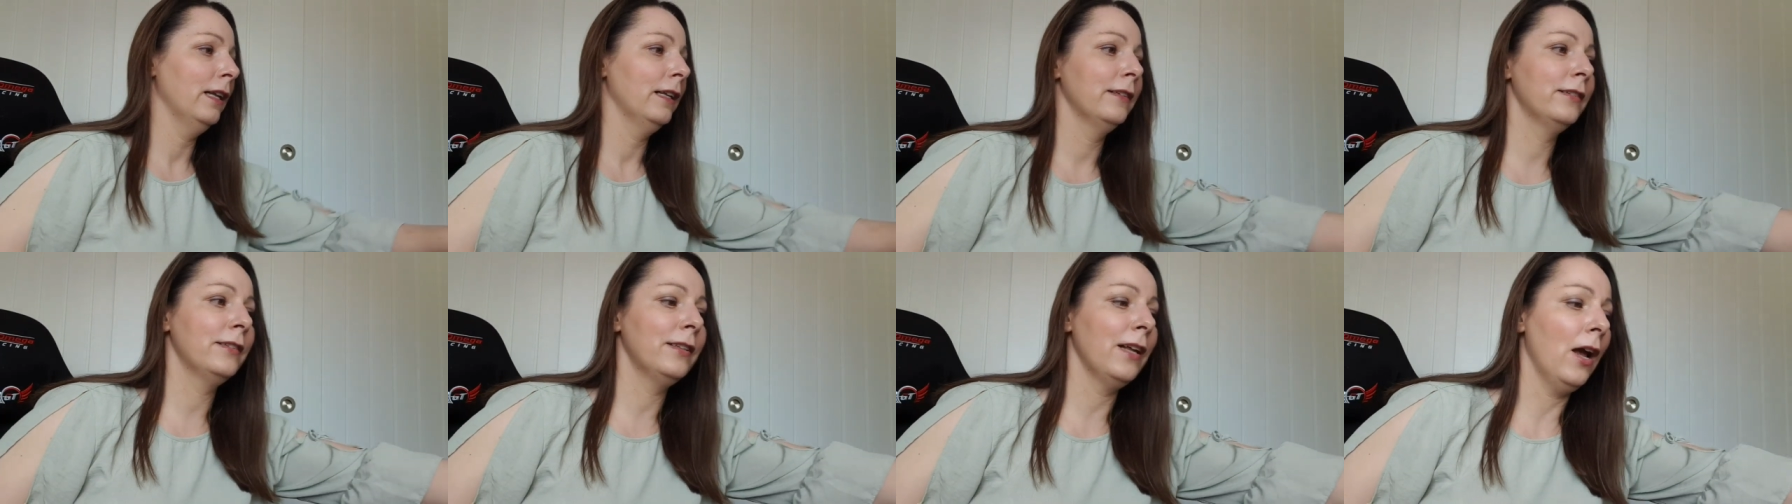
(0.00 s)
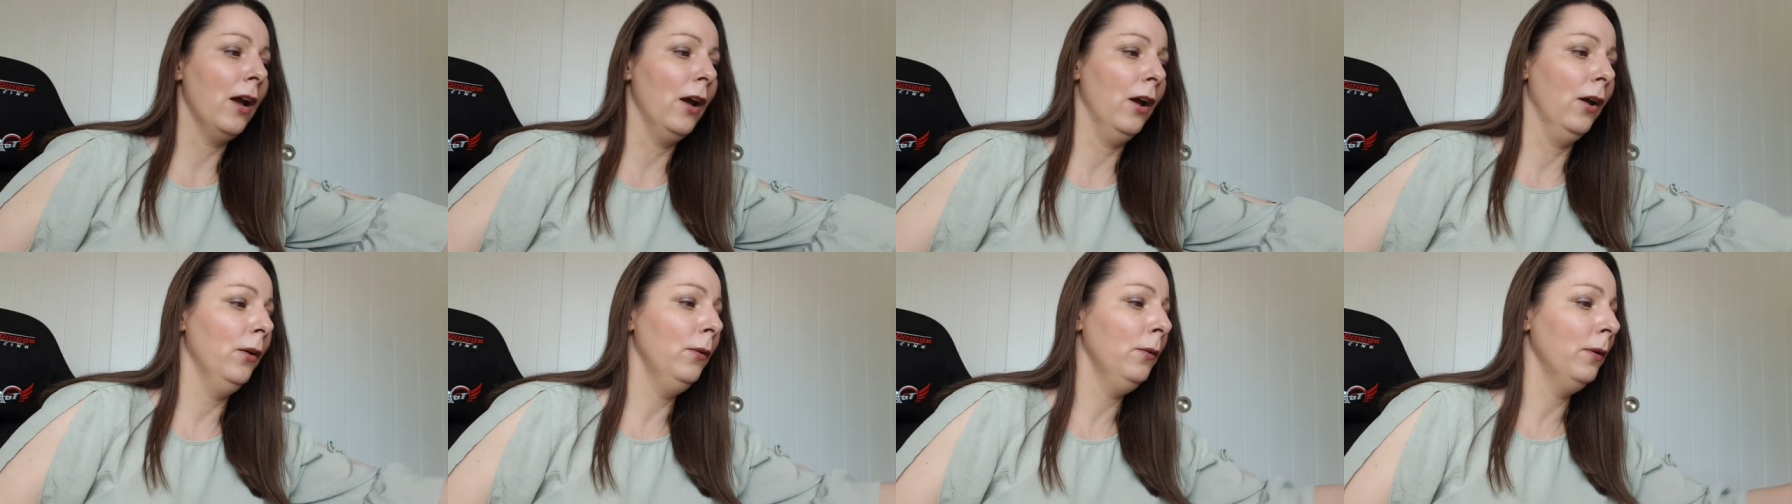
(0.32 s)

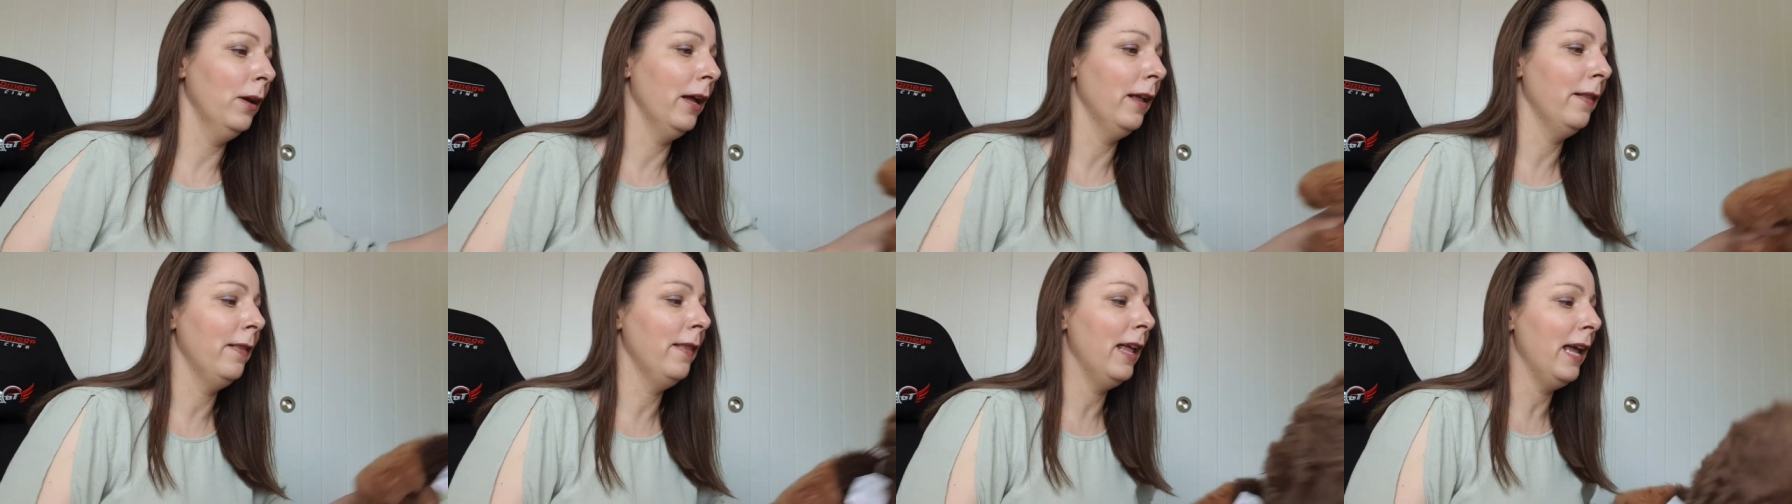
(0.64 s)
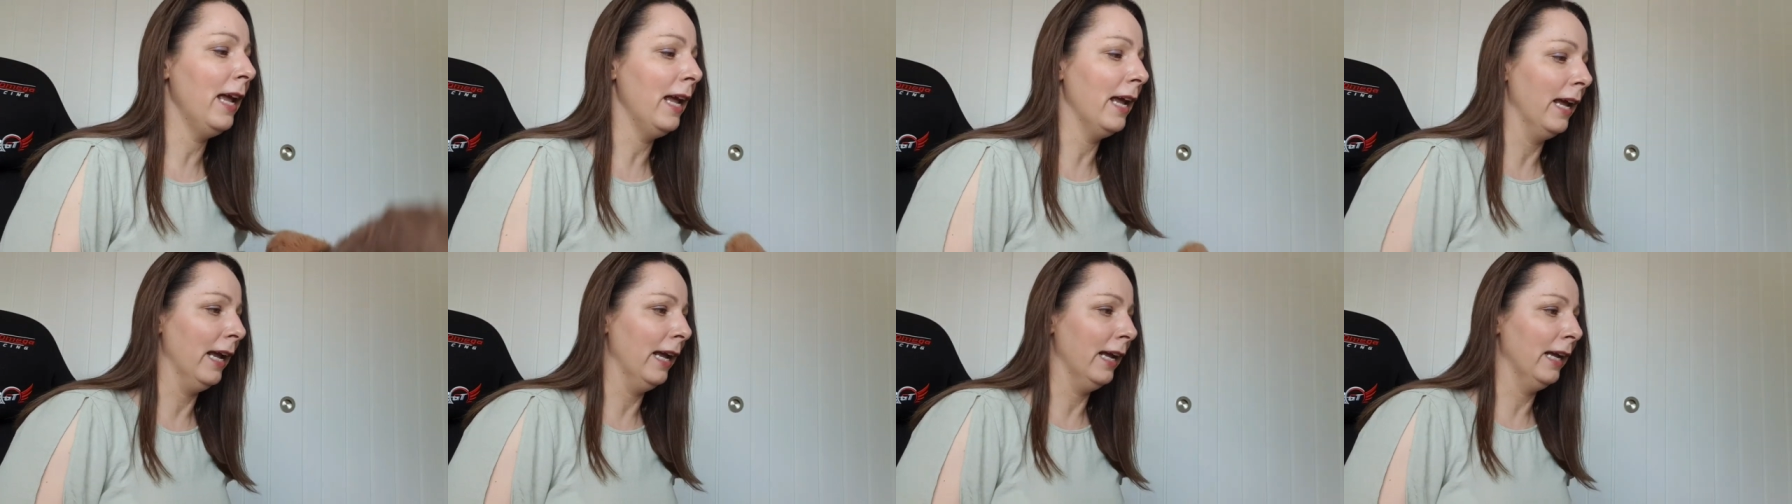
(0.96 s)
So, and
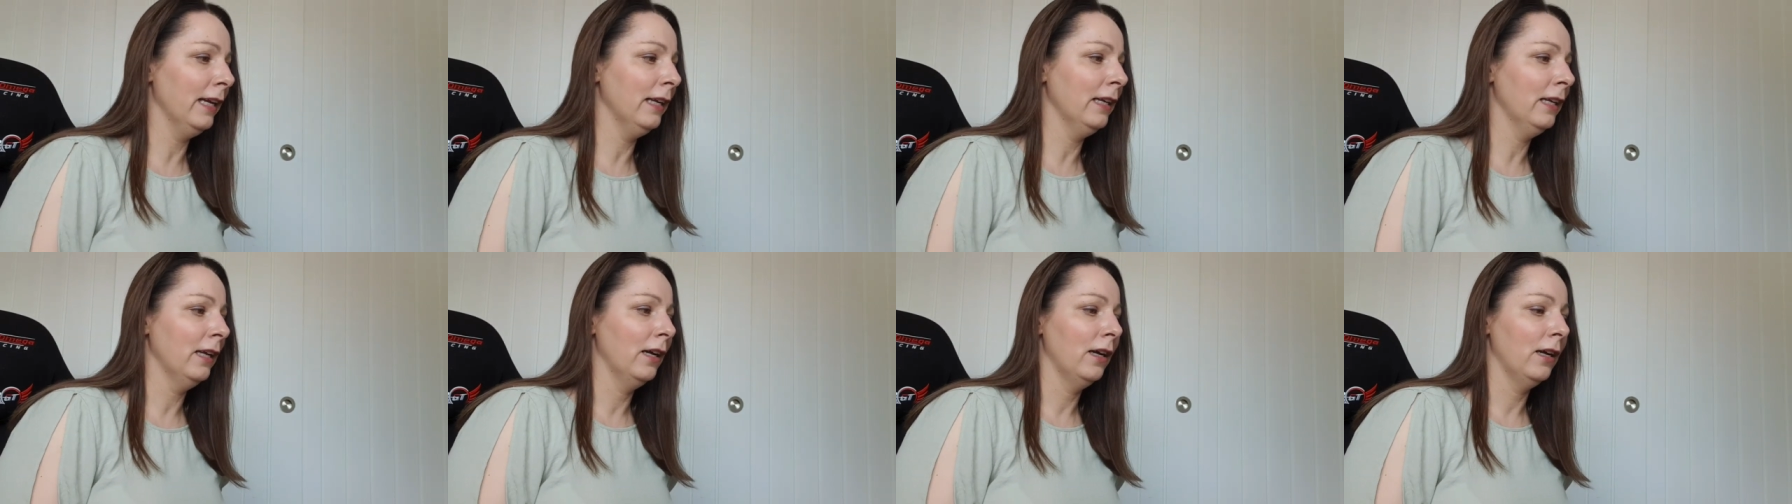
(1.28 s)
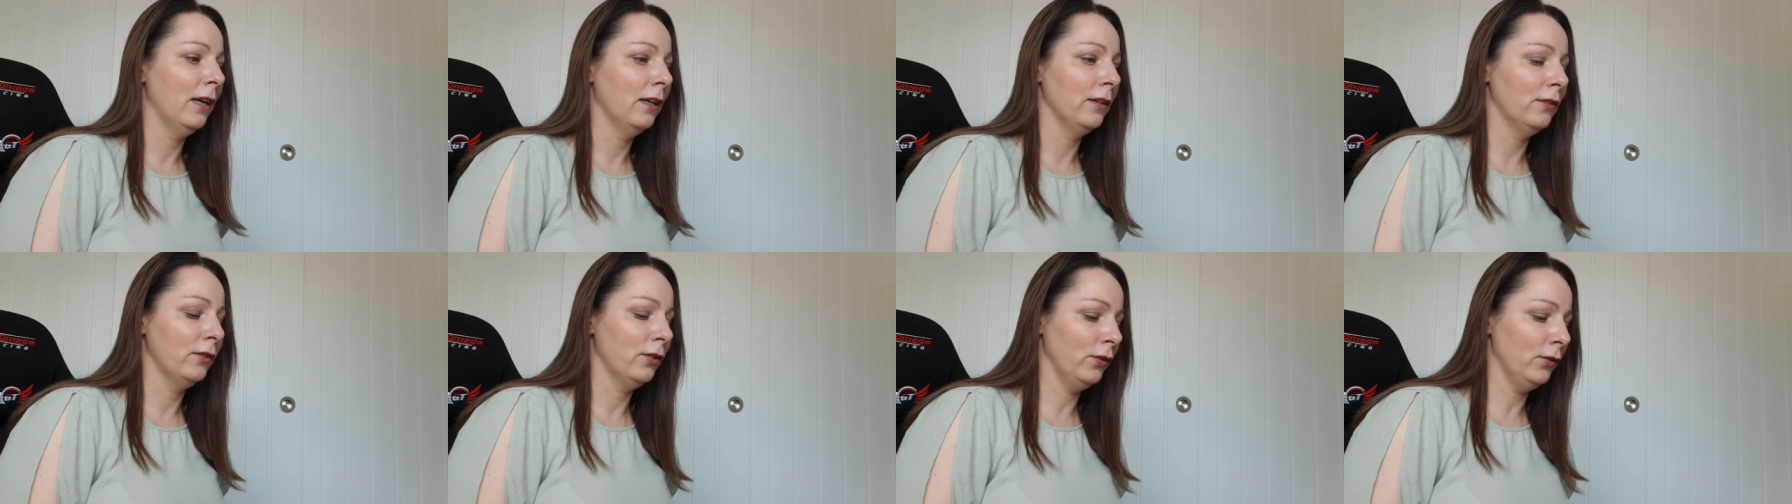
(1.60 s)
then
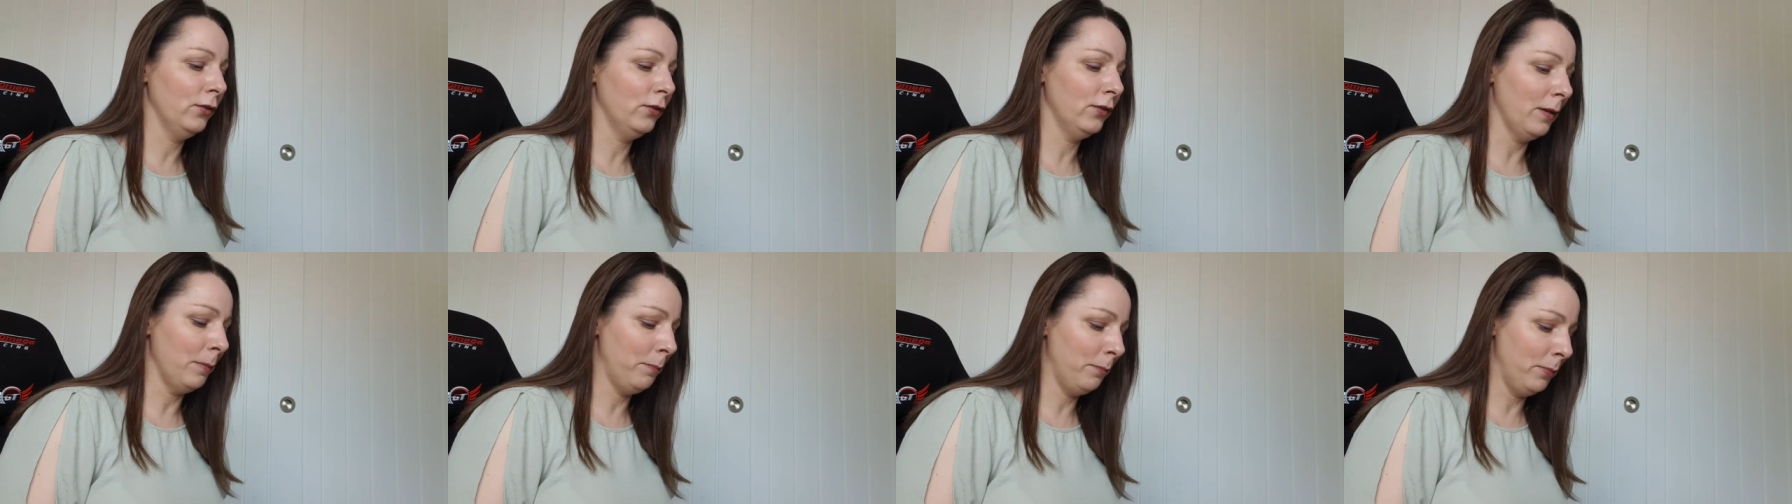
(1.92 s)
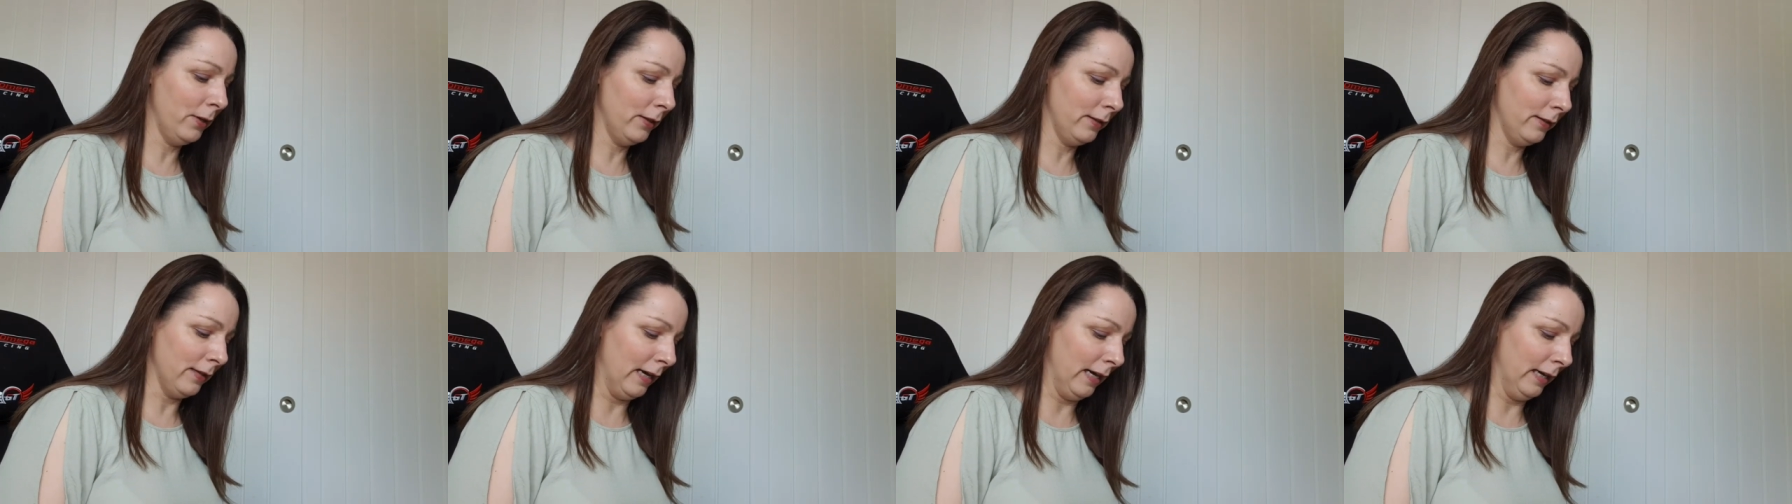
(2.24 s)
two
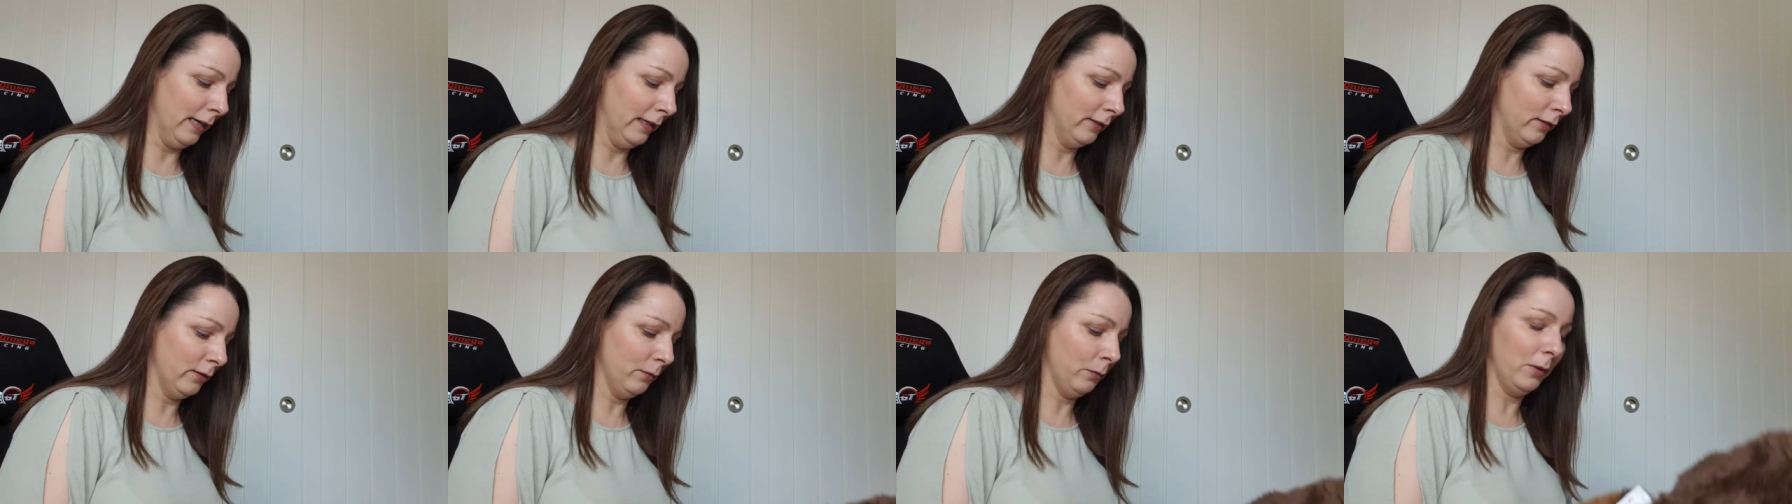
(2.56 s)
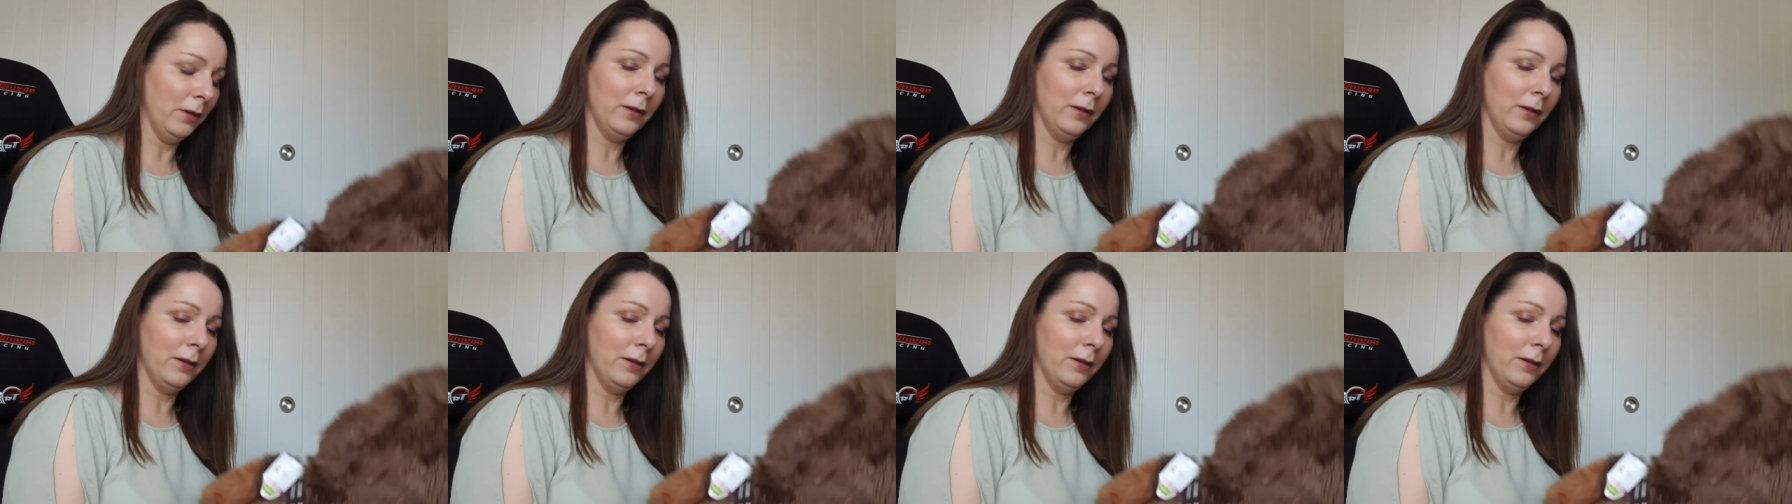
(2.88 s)
separate days. The